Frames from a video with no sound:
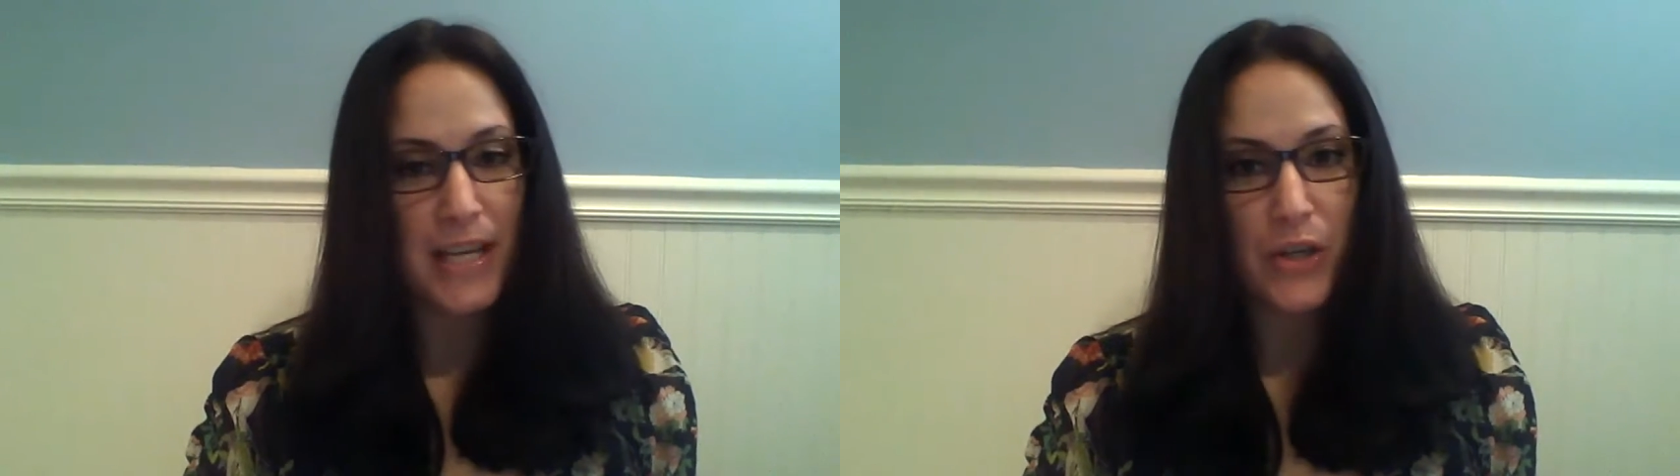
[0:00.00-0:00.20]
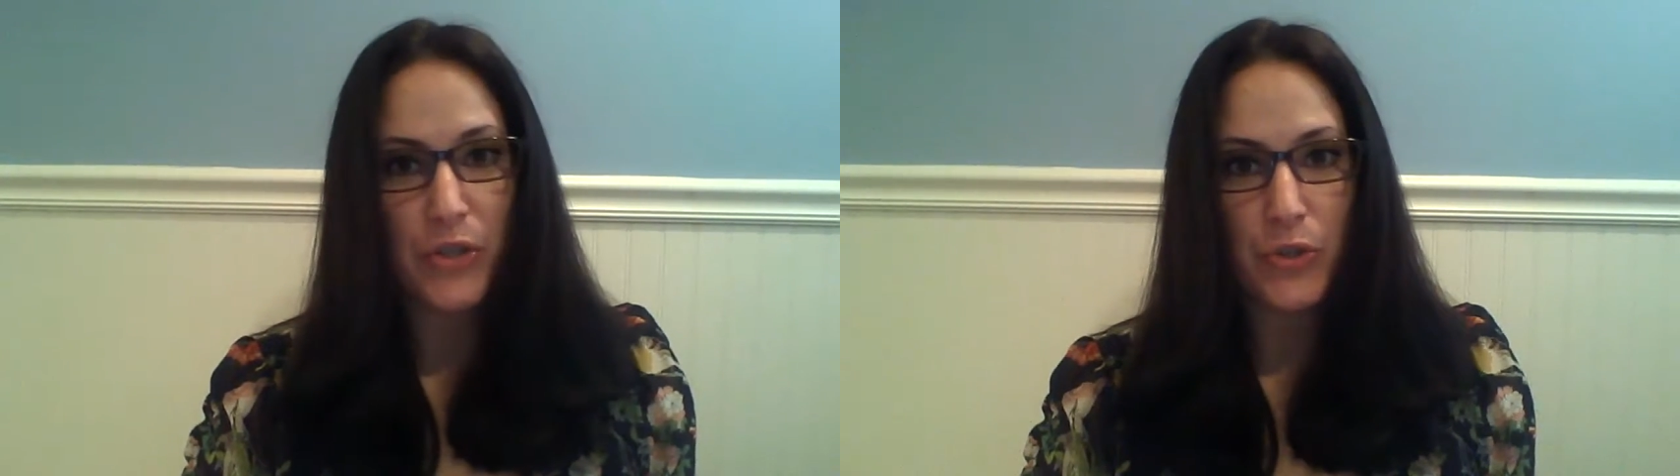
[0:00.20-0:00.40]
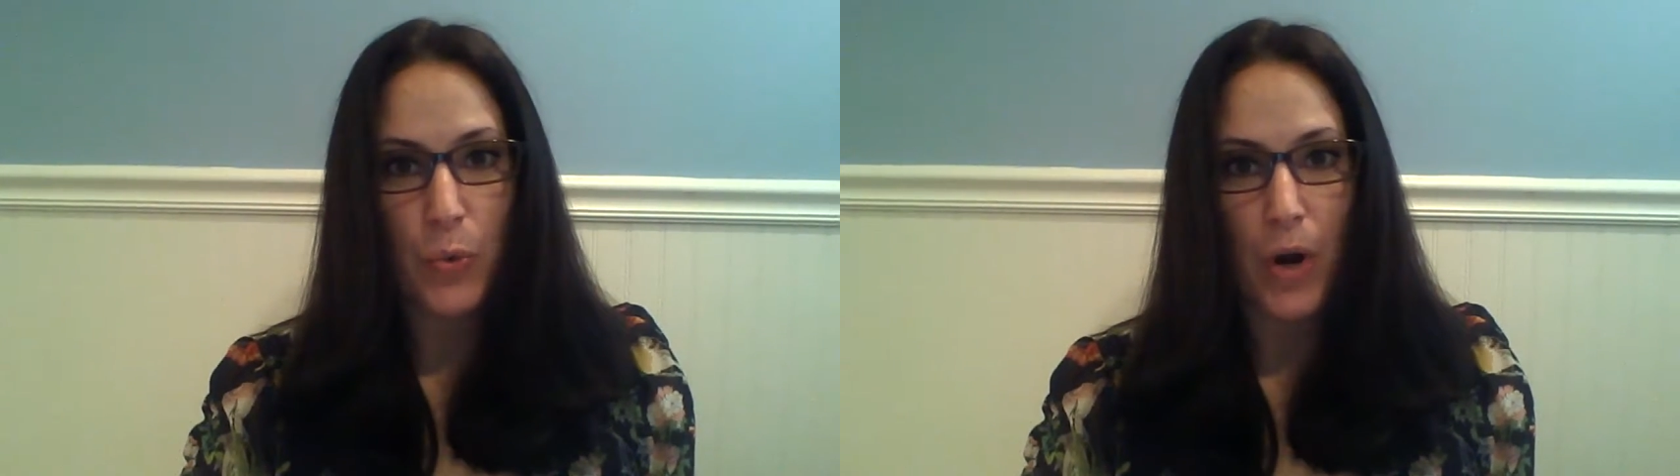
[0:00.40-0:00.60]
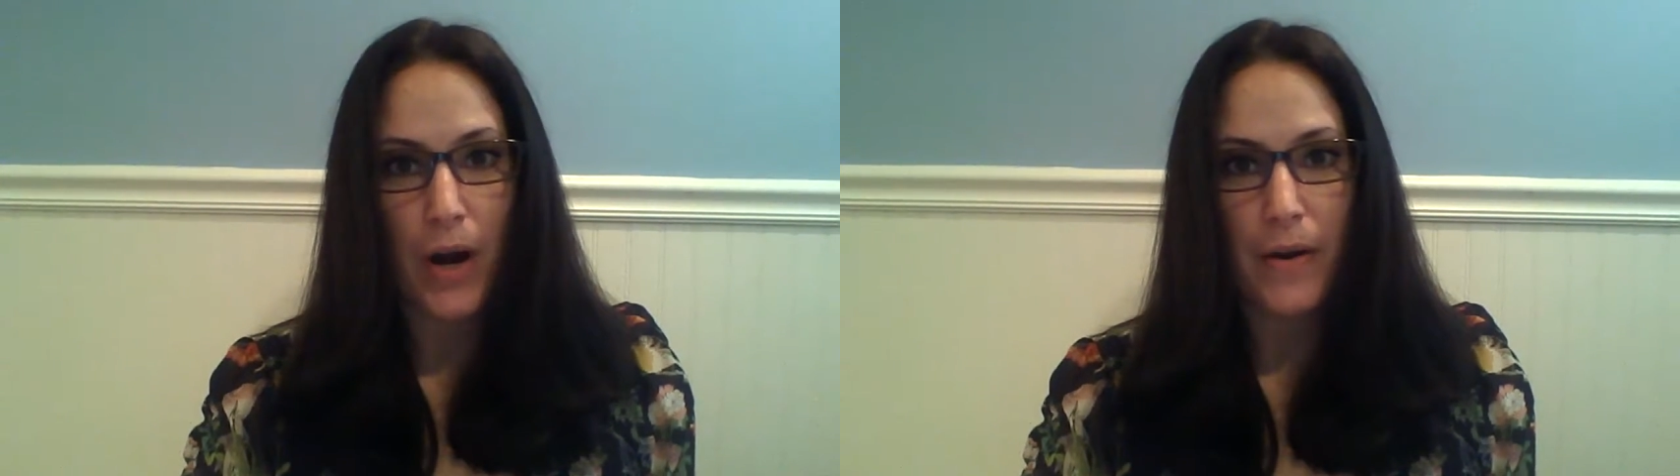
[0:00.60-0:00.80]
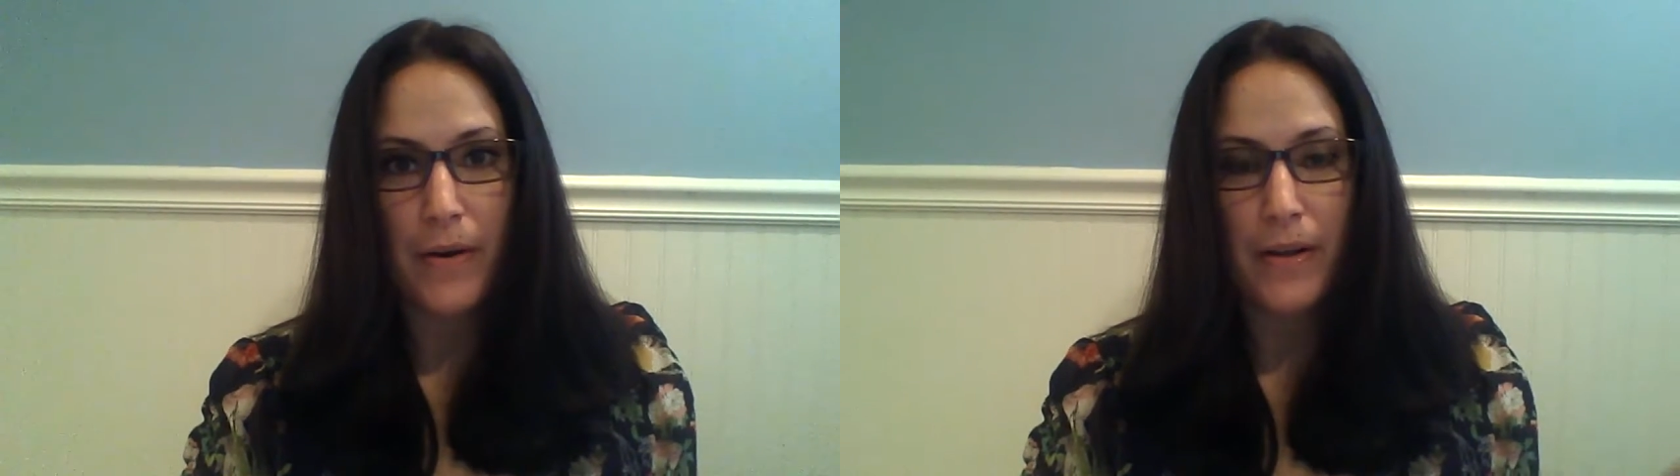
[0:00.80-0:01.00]
of your
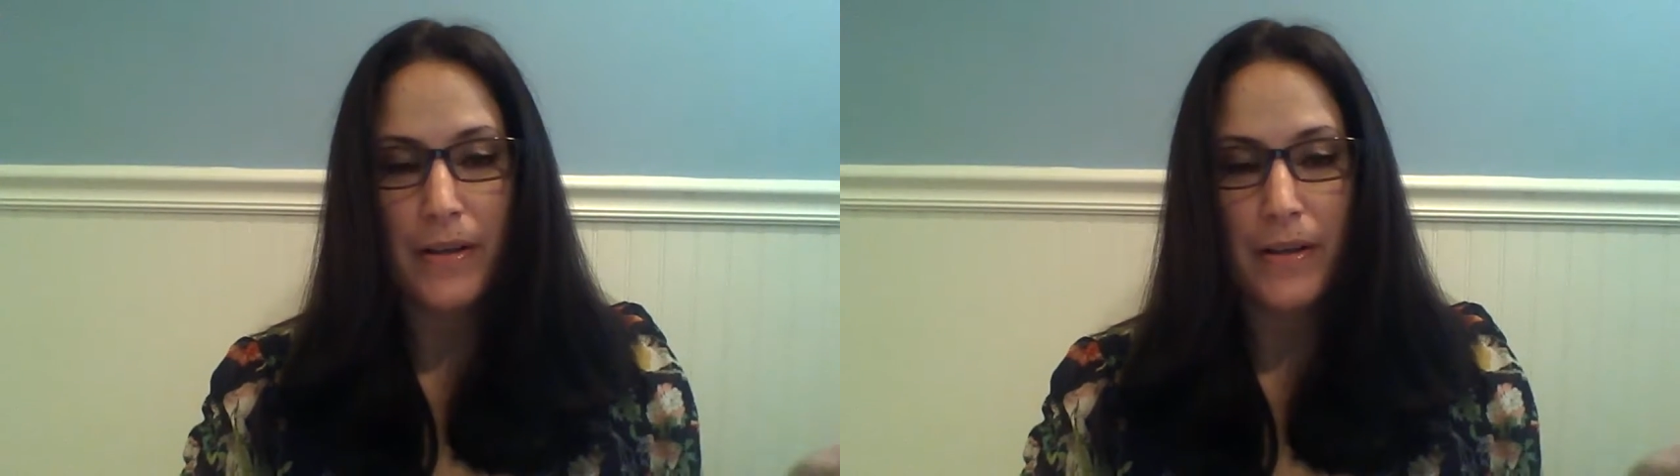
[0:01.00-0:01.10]
score.